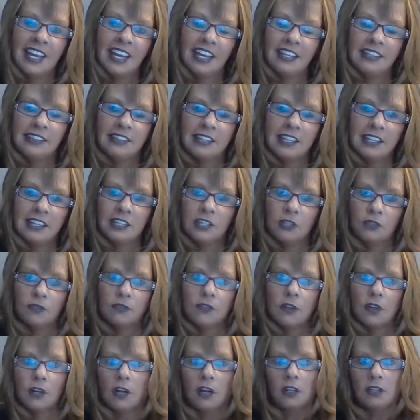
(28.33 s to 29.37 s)
And thank you
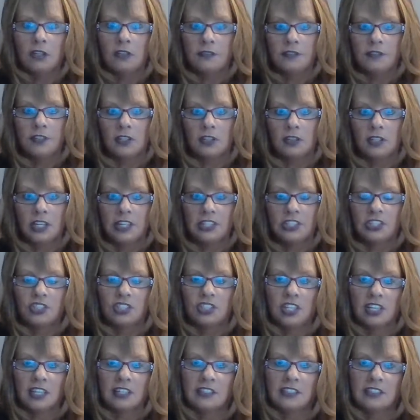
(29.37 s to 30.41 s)
for all of your likes,
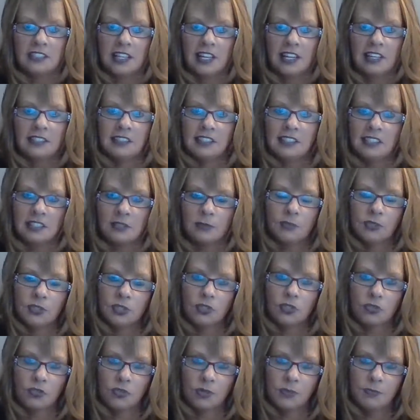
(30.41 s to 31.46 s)
shares, and
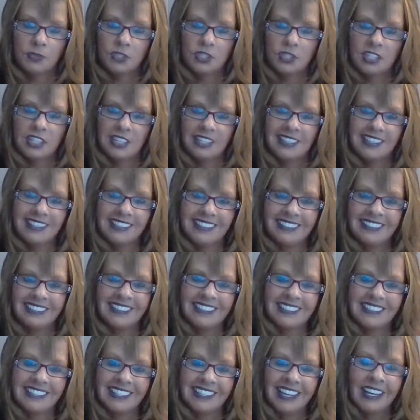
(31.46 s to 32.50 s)

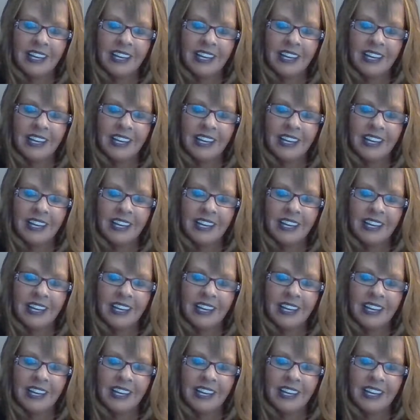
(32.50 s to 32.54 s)
subscriptions.